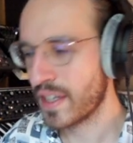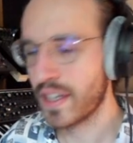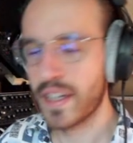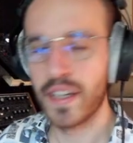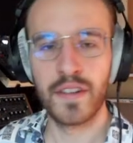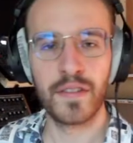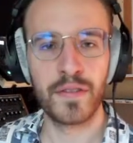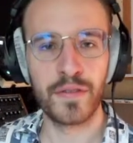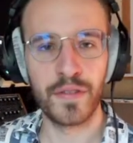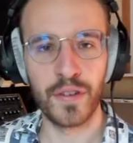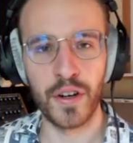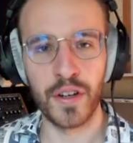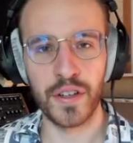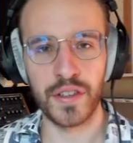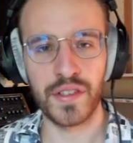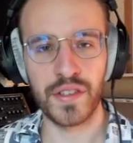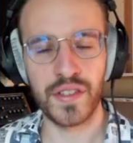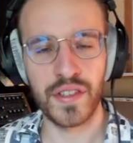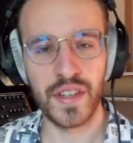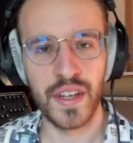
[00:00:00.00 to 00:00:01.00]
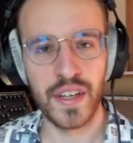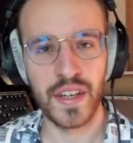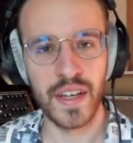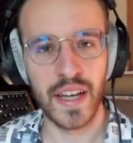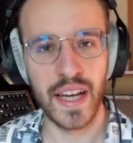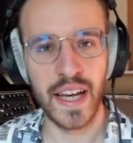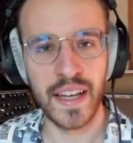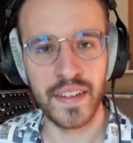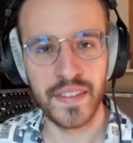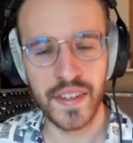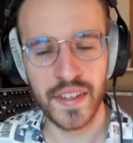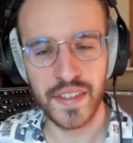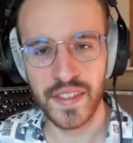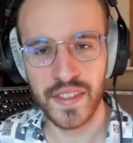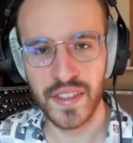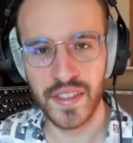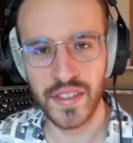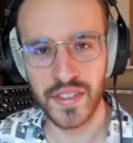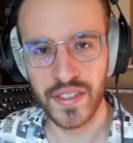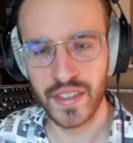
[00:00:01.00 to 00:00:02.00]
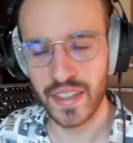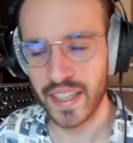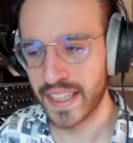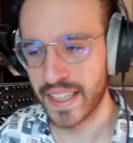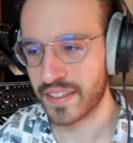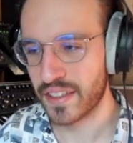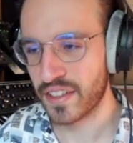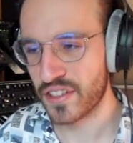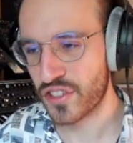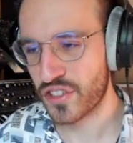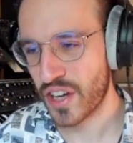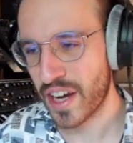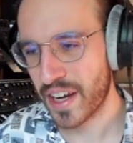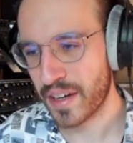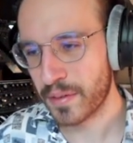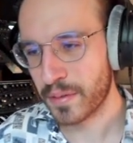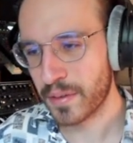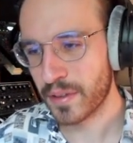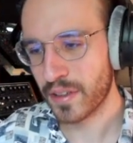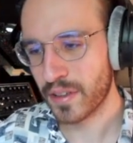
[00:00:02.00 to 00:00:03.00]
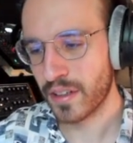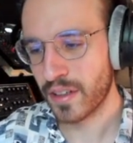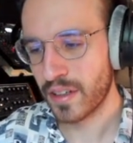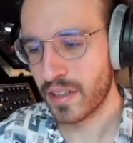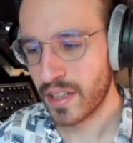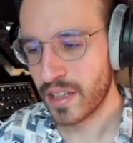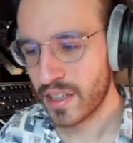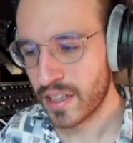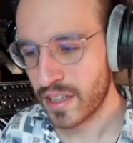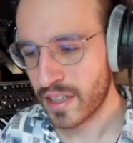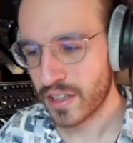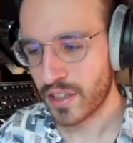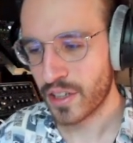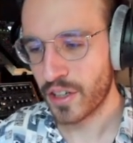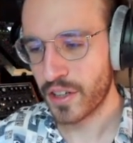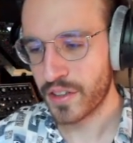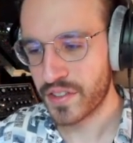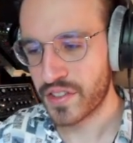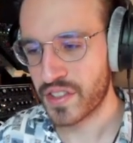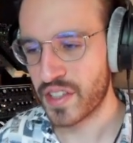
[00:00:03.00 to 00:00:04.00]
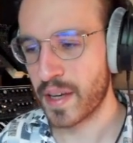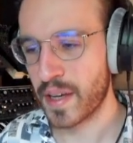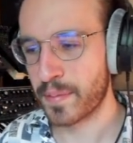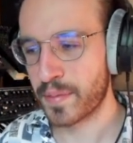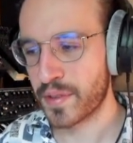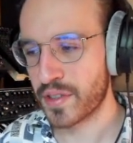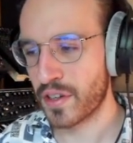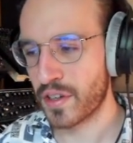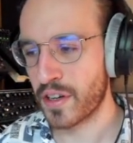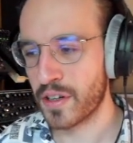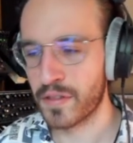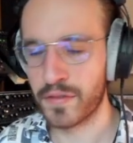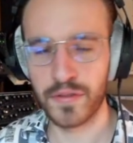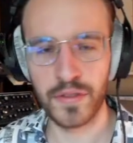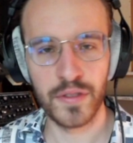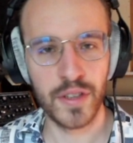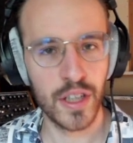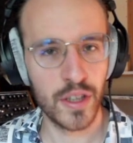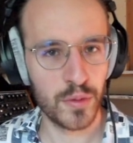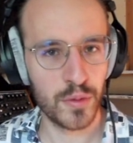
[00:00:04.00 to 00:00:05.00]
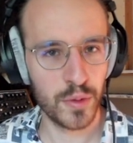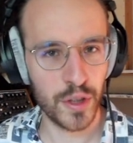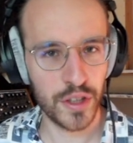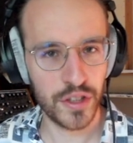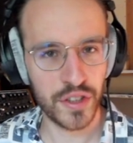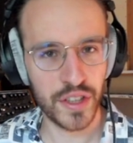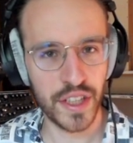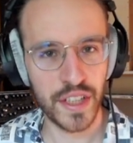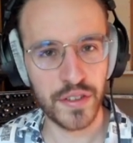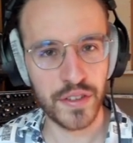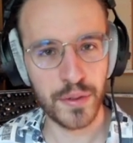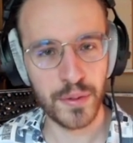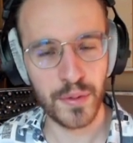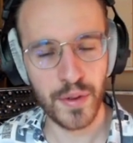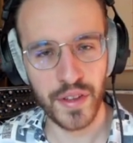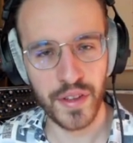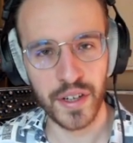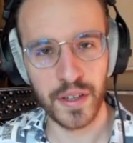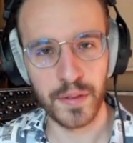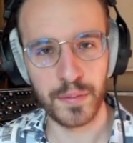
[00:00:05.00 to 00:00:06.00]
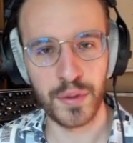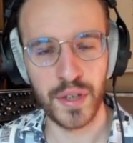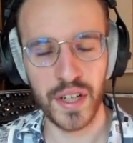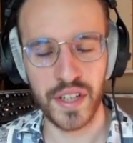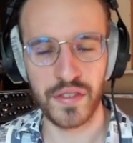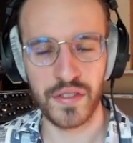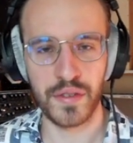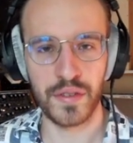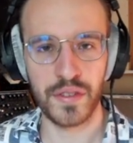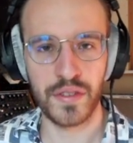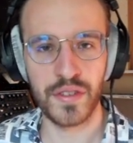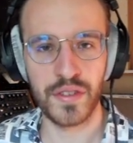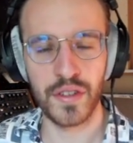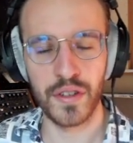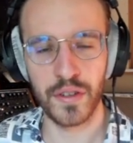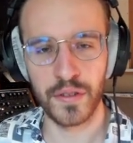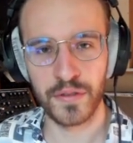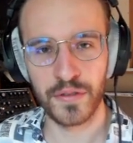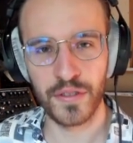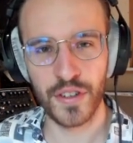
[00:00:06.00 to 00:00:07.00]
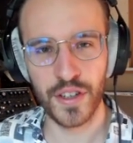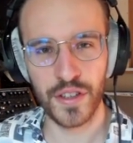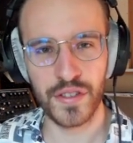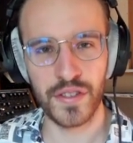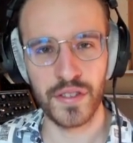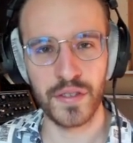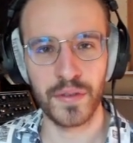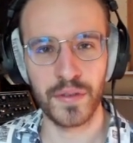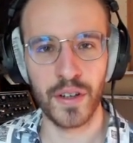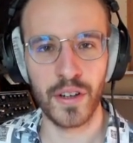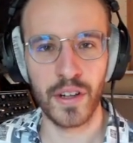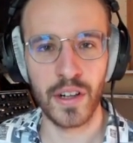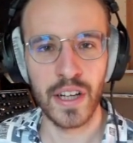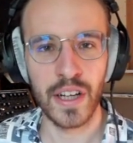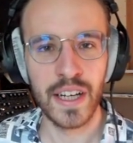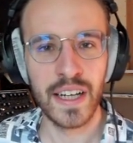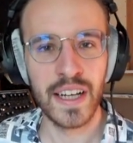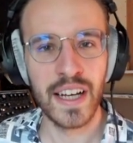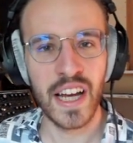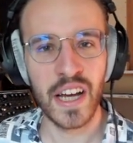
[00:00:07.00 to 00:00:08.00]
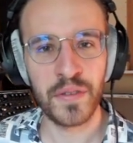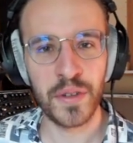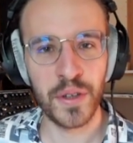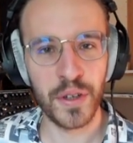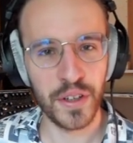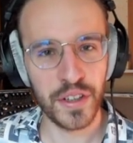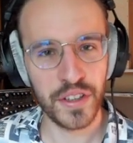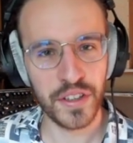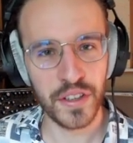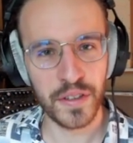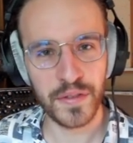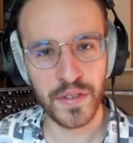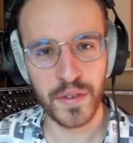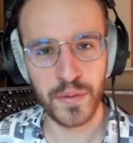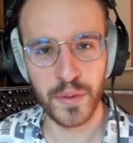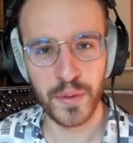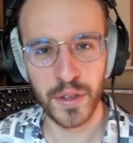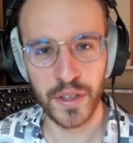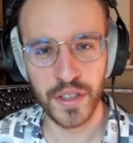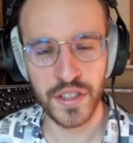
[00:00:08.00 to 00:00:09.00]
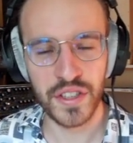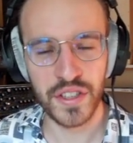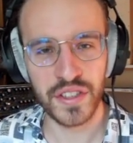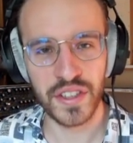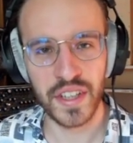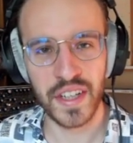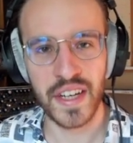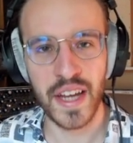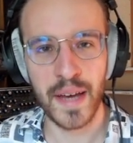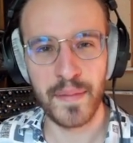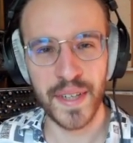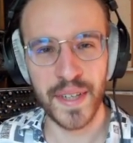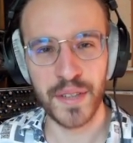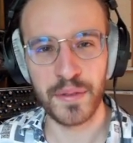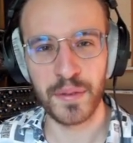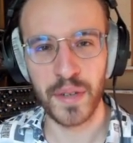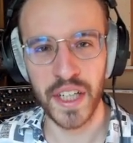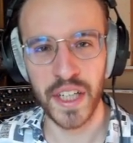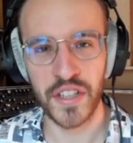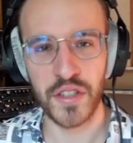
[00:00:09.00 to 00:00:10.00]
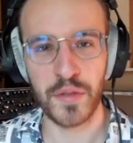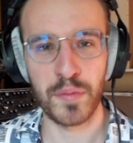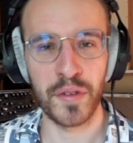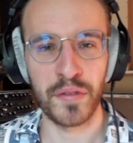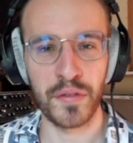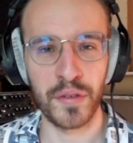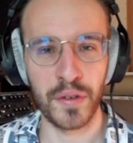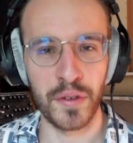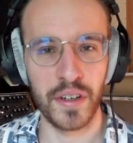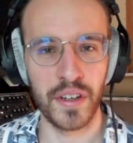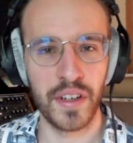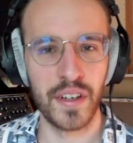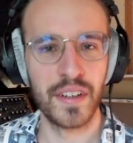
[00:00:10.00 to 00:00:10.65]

first. And this is like the general concept of what you can do with a compressor. So first of all, have you heard of the word dynamic range before?